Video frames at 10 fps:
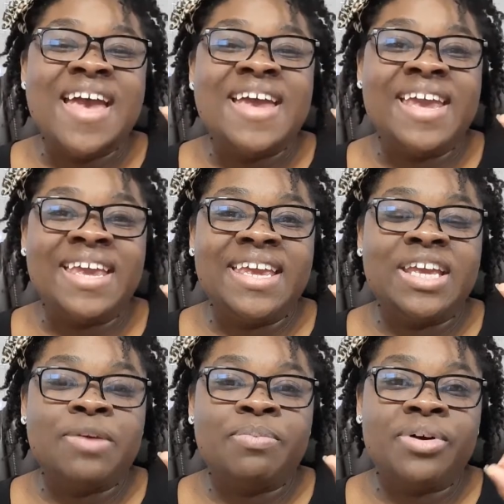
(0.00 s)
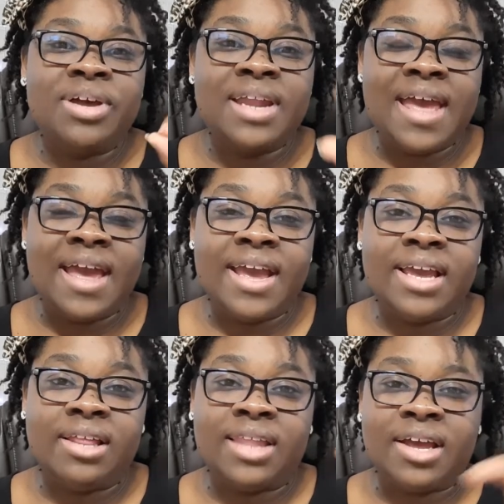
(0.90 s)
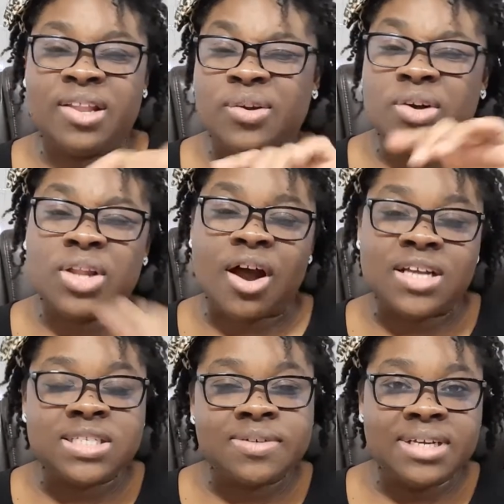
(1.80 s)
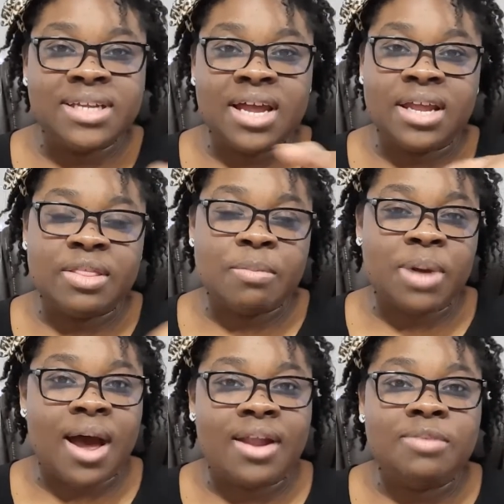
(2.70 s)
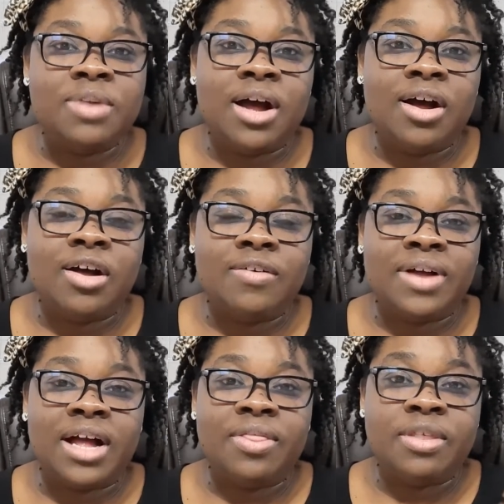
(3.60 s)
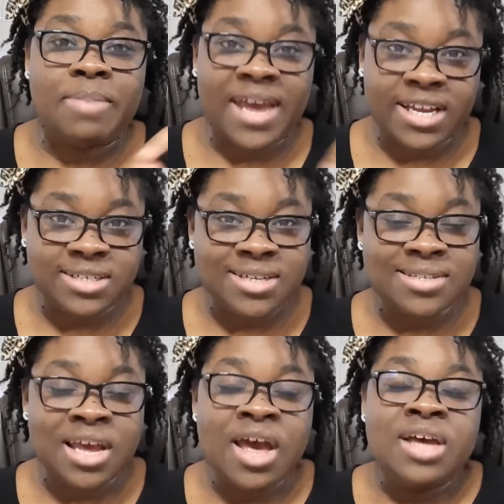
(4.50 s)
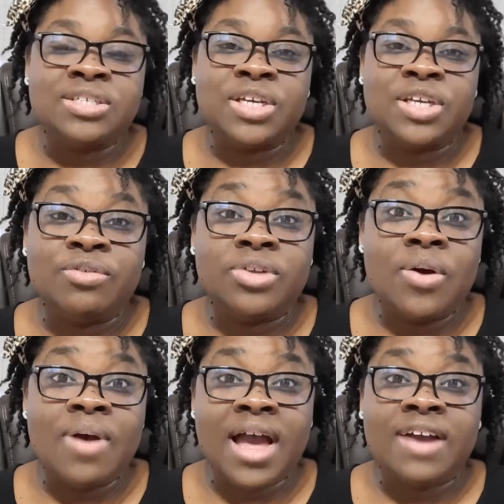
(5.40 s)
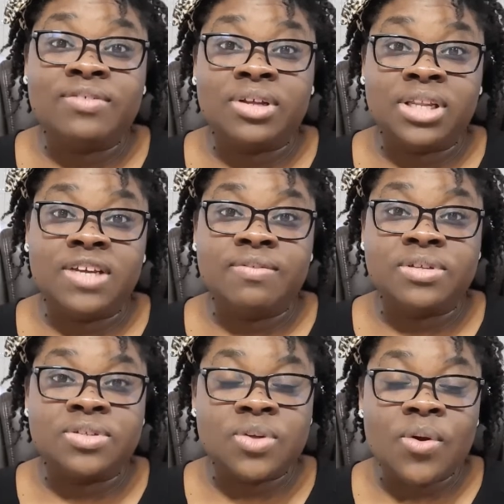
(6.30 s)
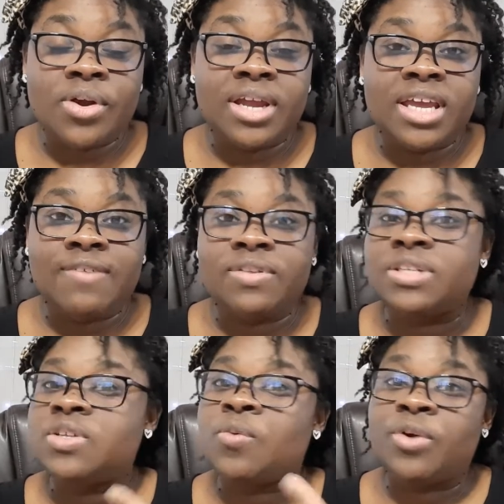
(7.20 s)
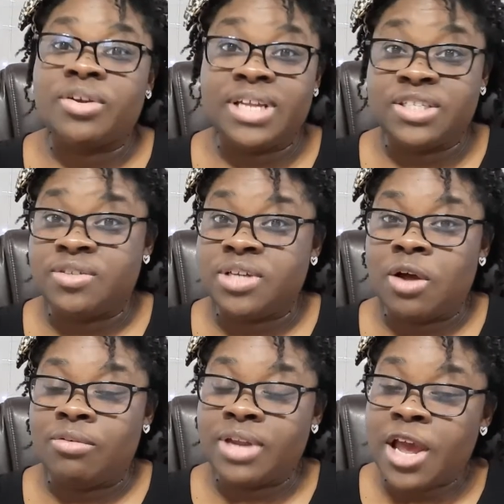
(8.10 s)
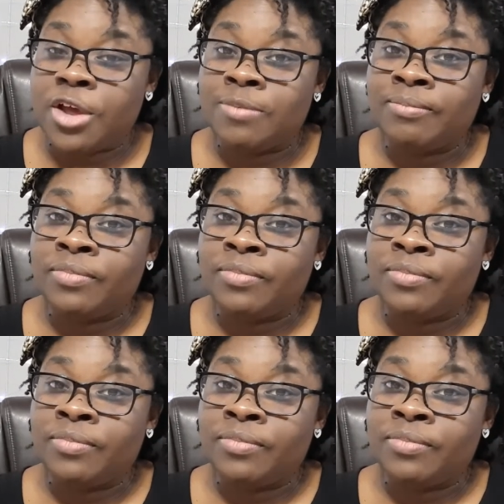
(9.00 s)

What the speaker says: he put a little glossary down at the bottom of the pages, so don't have to leave the story if there's a word that you don't know.